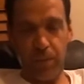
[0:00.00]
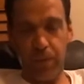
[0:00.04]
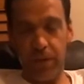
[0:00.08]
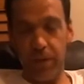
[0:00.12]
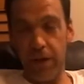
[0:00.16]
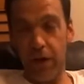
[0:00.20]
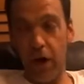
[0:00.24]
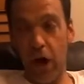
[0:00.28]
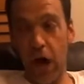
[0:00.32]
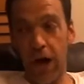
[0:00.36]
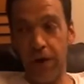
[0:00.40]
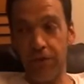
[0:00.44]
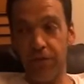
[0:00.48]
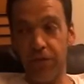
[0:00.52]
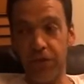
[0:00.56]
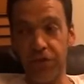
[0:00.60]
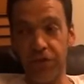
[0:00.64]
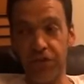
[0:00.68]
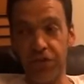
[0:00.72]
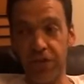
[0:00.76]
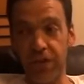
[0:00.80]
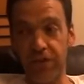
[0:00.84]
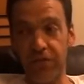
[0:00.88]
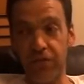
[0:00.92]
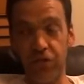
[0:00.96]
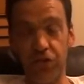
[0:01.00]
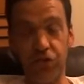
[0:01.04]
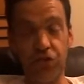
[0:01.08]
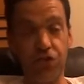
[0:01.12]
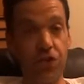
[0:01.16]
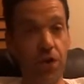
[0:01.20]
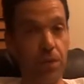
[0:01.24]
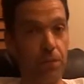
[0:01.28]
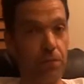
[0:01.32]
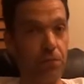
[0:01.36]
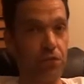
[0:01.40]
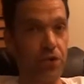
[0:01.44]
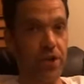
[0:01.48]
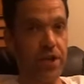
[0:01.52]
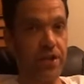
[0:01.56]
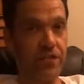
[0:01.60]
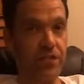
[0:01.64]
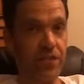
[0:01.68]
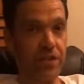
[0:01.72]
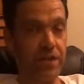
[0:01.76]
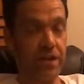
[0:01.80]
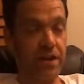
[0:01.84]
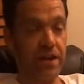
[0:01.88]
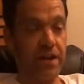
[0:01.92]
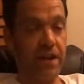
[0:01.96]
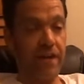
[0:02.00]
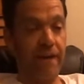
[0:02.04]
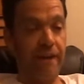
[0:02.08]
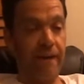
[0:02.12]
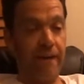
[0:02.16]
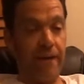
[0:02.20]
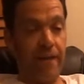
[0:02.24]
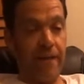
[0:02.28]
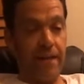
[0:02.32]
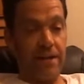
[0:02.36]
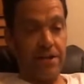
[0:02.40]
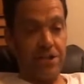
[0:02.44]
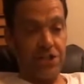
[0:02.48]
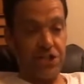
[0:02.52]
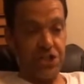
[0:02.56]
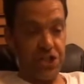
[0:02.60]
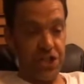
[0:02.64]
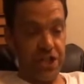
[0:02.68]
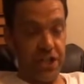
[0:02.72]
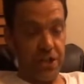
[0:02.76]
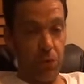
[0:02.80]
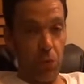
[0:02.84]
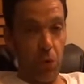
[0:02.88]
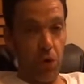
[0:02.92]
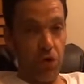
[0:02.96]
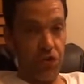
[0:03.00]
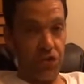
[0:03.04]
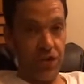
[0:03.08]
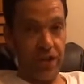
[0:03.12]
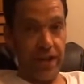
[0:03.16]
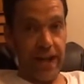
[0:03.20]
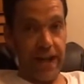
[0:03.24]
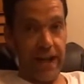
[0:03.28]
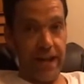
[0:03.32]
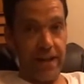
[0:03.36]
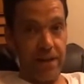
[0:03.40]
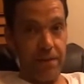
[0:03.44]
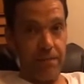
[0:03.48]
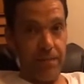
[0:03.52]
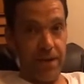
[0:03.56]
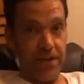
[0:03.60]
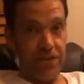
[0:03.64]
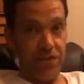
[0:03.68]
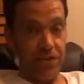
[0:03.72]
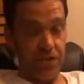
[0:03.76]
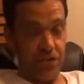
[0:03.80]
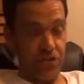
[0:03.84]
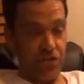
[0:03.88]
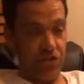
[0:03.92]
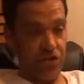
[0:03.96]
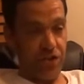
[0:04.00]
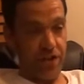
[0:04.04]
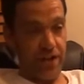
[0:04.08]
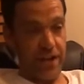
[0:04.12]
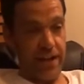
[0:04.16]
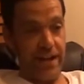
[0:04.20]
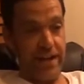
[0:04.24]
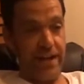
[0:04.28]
but obviously, for some reason, she wasn't getting the message.